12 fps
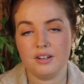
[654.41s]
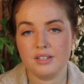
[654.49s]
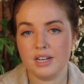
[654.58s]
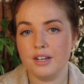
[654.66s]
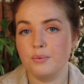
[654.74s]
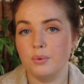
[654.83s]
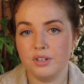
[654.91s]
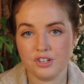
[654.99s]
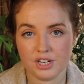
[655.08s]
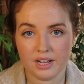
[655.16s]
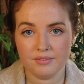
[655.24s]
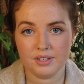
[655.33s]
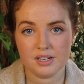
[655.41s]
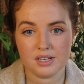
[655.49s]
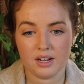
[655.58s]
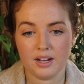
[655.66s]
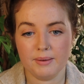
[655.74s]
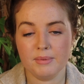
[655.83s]
I'll take one shelf at a
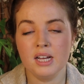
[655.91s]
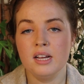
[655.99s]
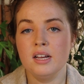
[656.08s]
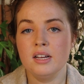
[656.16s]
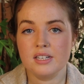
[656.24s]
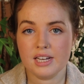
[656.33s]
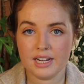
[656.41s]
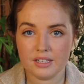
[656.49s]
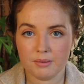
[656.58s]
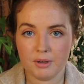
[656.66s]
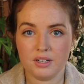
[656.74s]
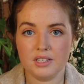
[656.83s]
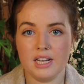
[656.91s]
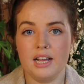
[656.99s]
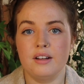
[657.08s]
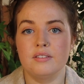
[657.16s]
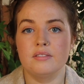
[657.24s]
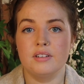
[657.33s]
time, take them all
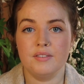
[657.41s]
down,